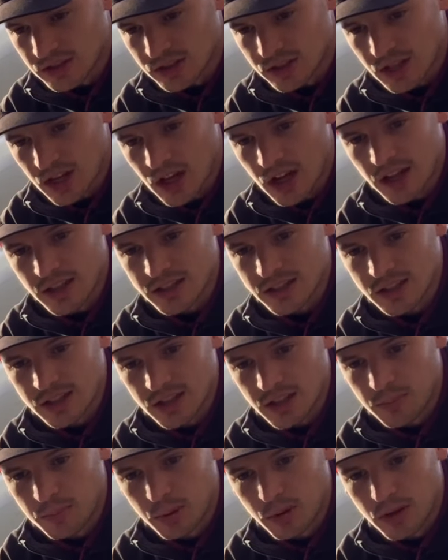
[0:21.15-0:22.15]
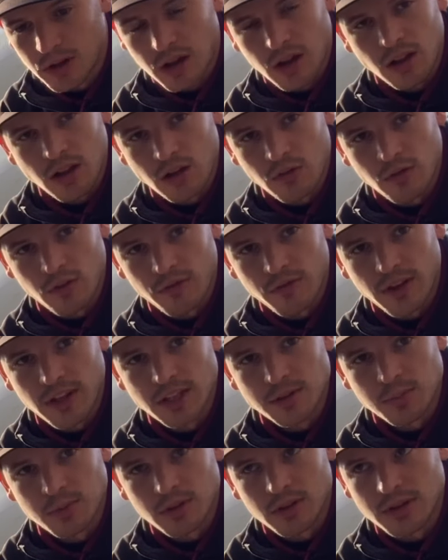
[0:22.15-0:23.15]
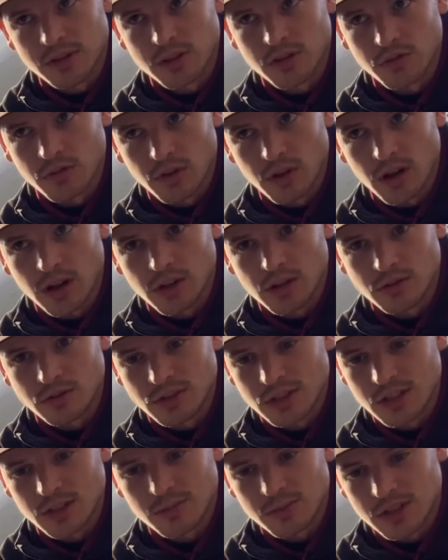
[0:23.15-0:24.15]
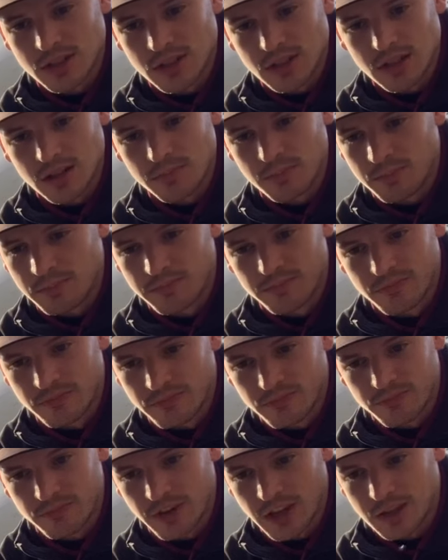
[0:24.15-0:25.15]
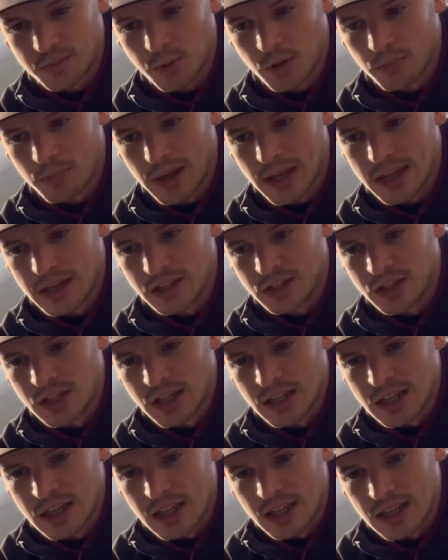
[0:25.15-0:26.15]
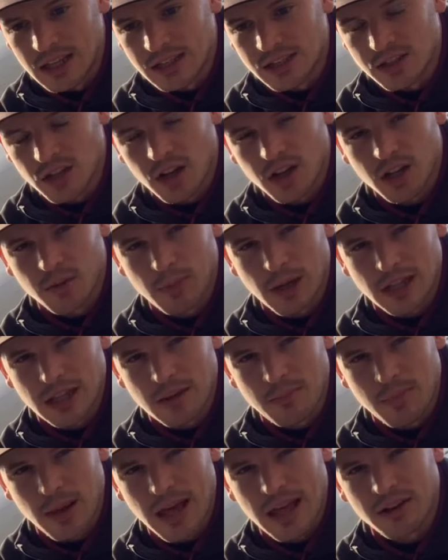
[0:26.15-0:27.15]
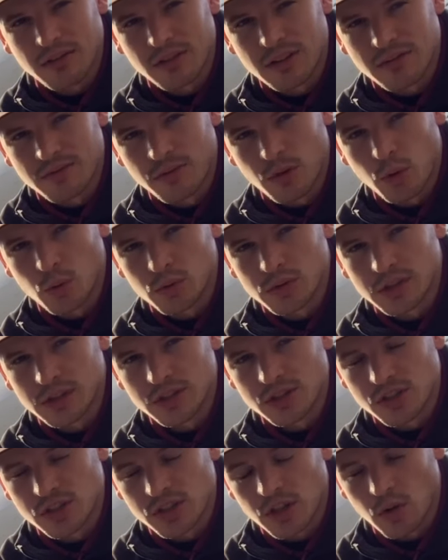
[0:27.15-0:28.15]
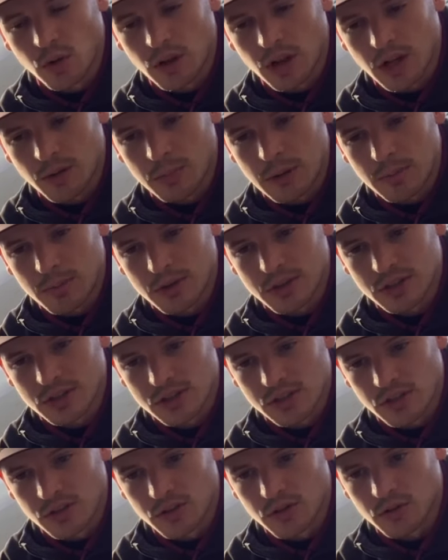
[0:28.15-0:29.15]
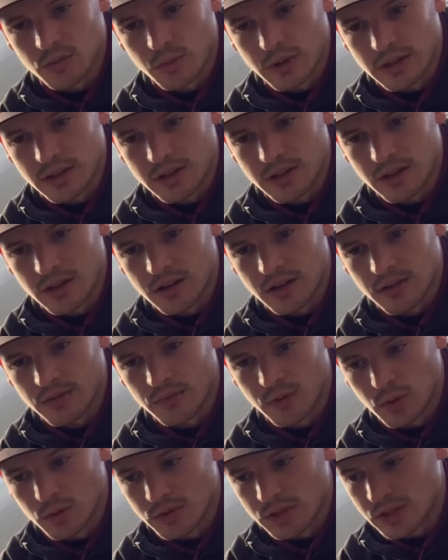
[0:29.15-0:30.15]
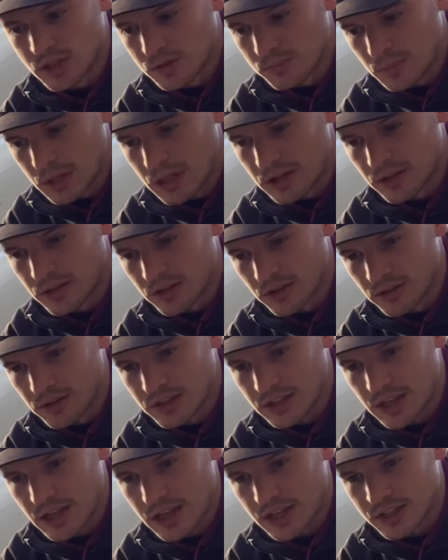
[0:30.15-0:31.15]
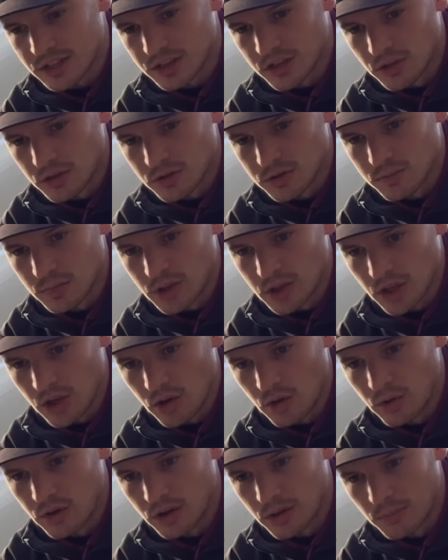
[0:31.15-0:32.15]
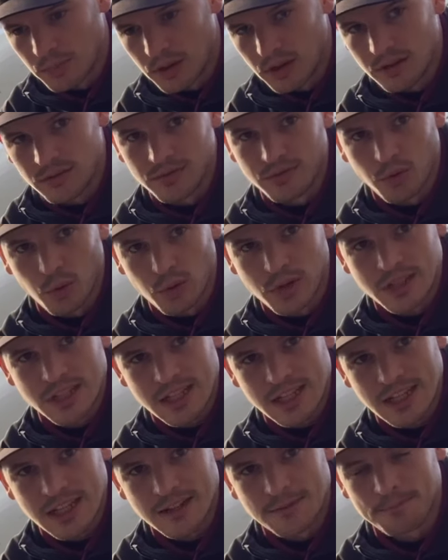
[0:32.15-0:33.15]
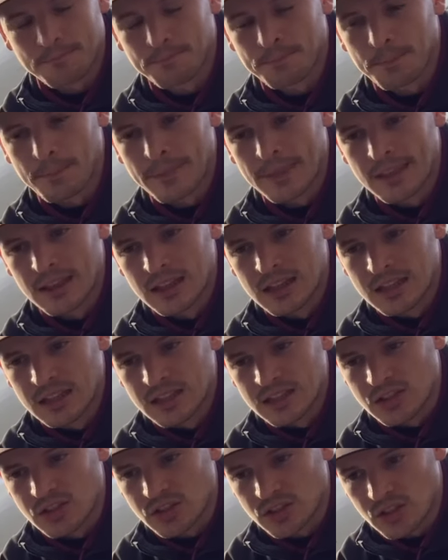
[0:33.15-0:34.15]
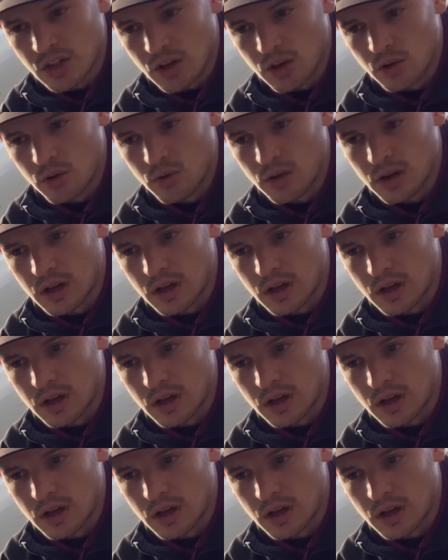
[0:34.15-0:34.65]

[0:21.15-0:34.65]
just constantly put all over Facebook, Silverado GMC Facebook page, is talking about the battery voltage. So a lot of people are concerned when their voltage meter on the dash goes below or above 14. So